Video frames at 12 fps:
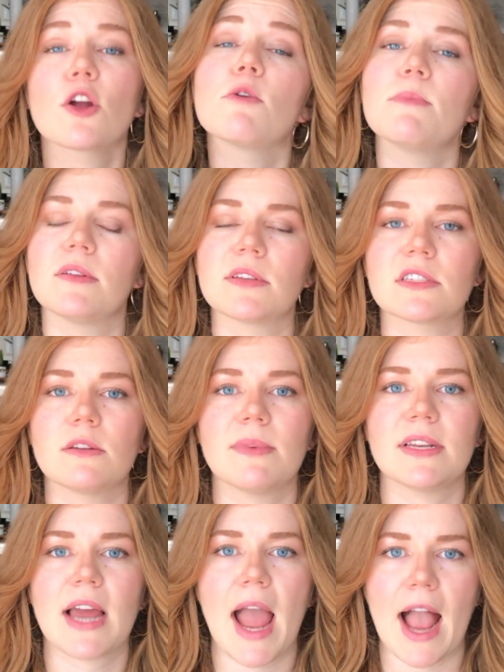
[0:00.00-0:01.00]
your immune system
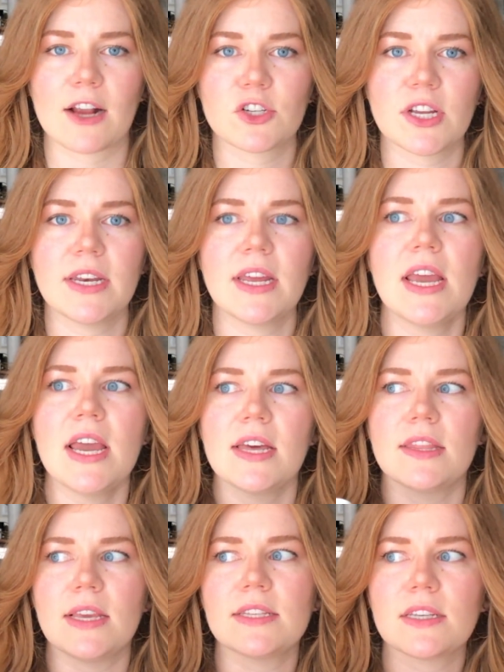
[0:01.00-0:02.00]
into action.
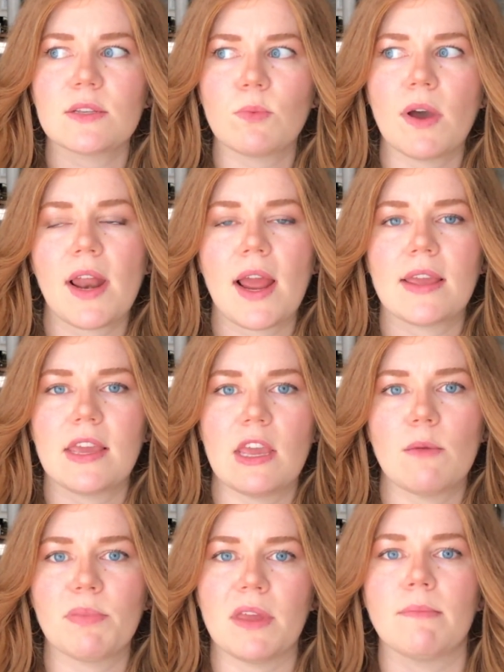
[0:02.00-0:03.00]
This is what I
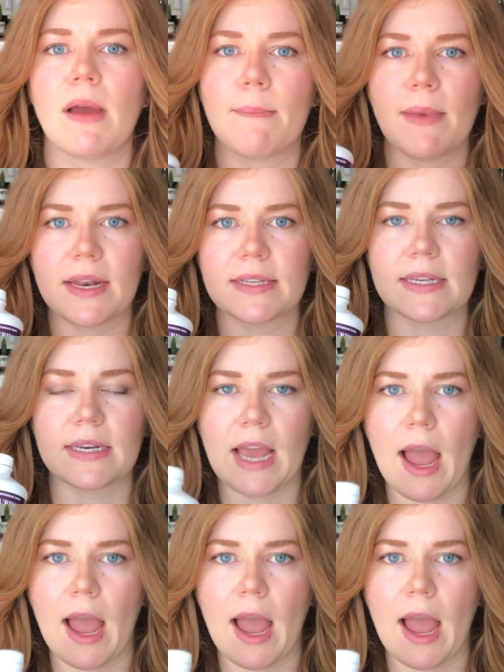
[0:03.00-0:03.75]
keep in my medicine